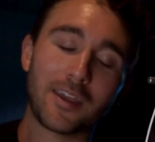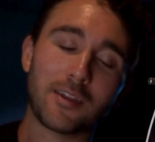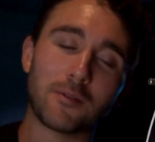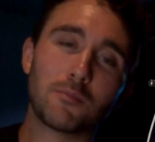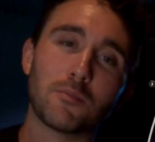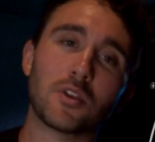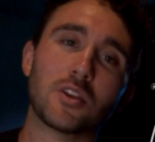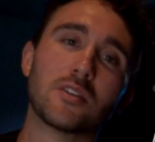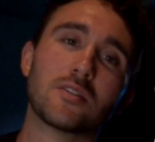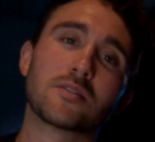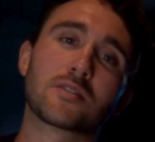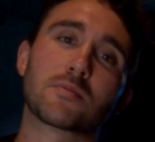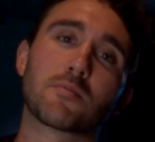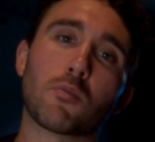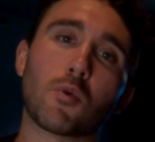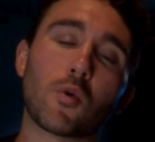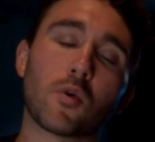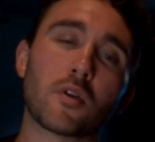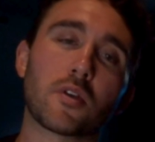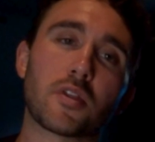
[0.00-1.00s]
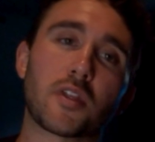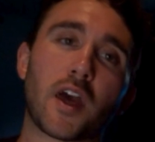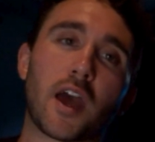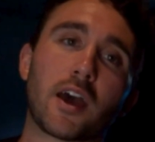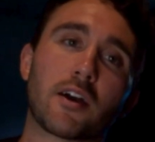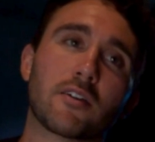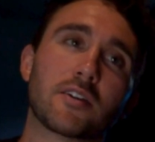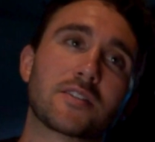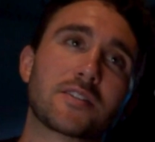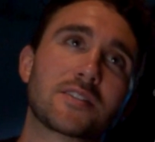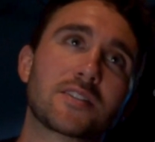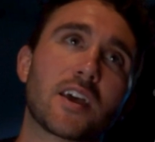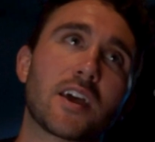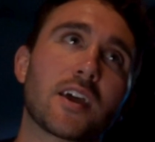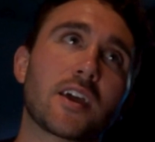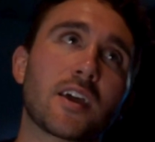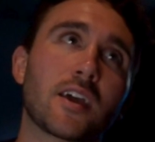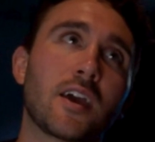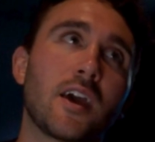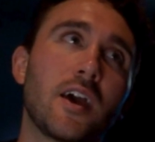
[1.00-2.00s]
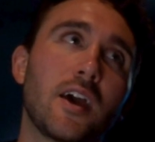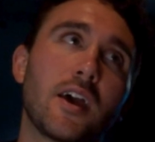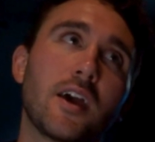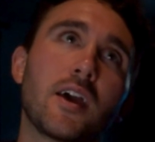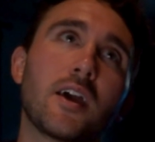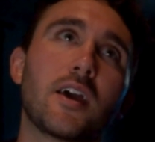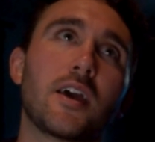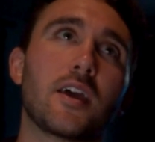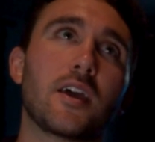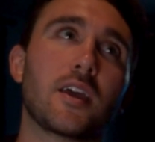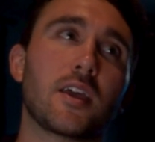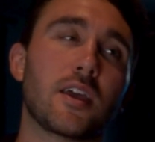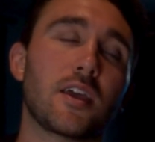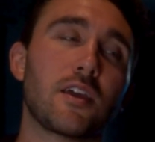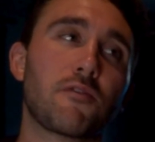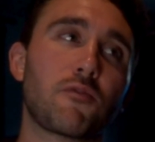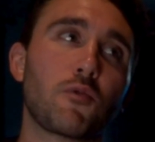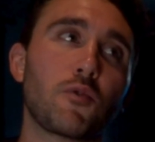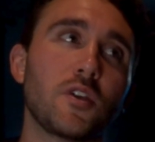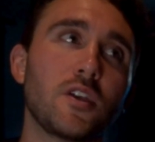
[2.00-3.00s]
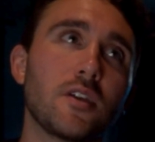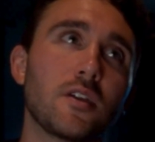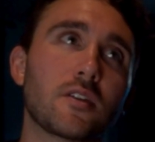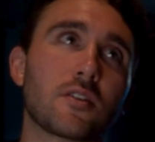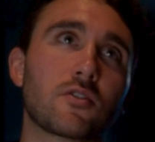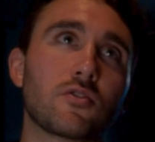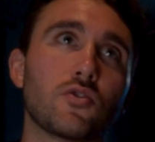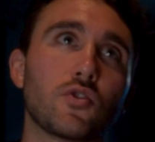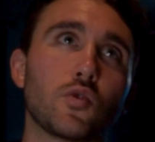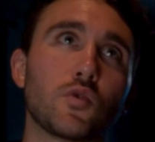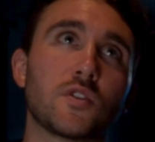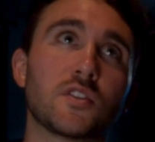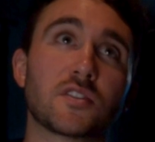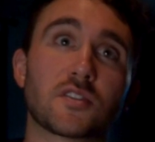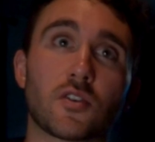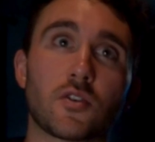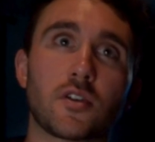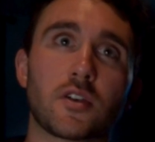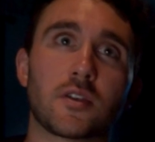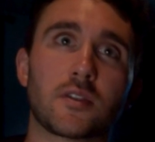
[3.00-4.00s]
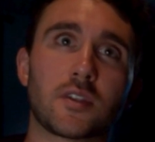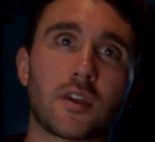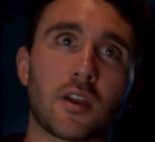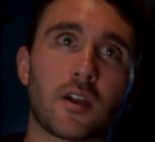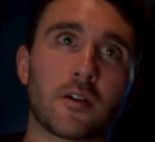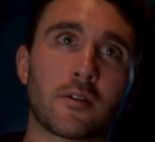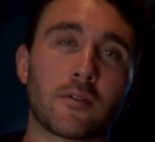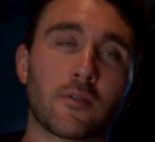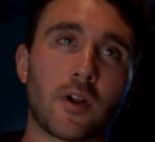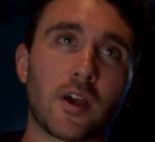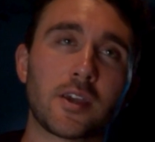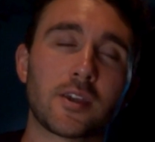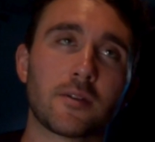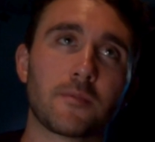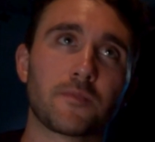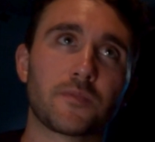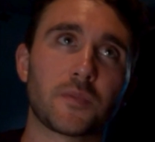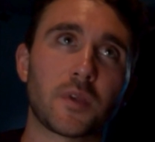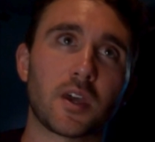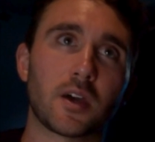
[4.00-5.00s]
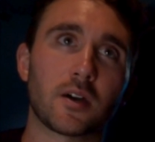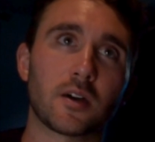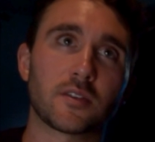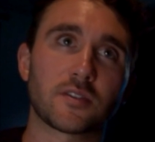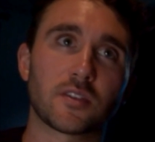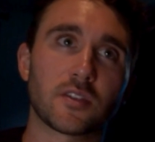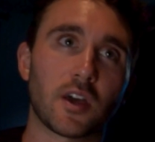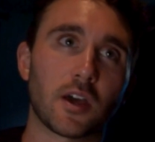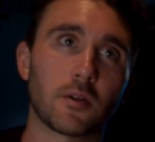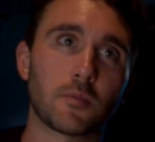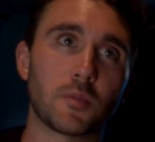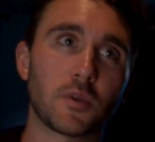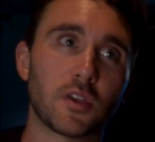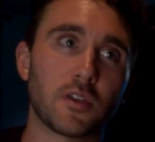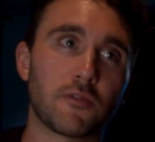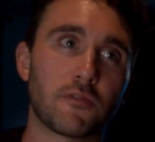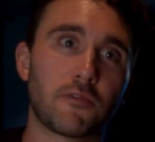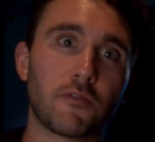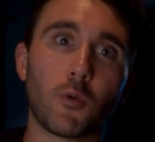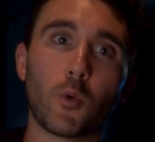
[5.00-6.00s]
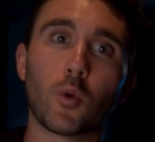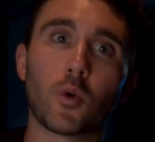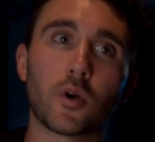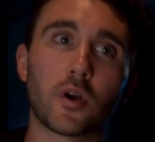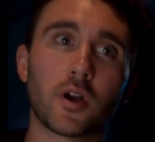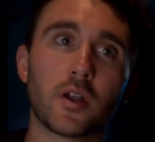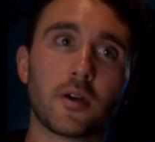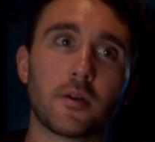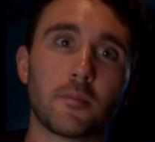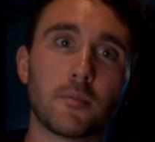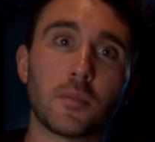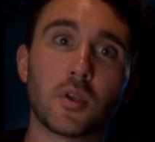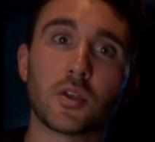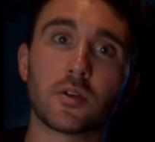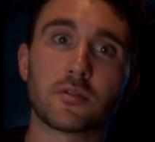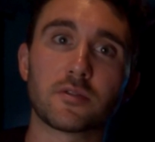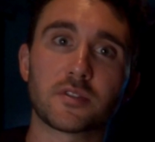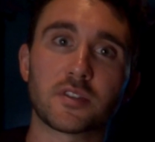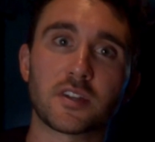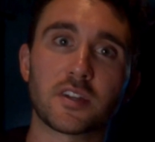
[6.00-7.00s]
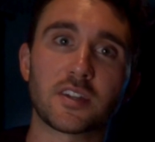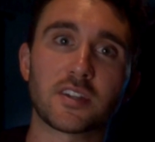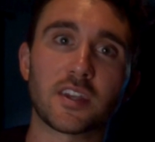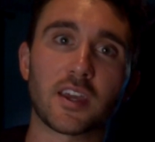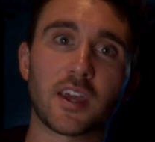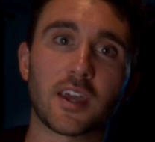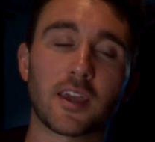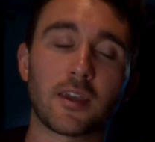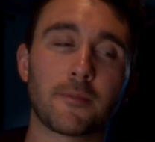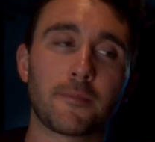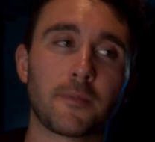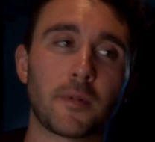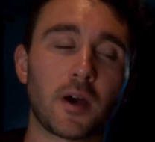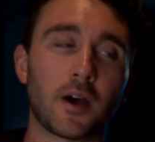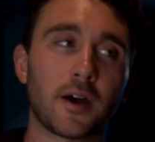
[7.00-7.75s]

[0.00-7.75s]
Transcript: It means more that, let's say, if we include dessert in there, right? So that would be 4 meals in a day.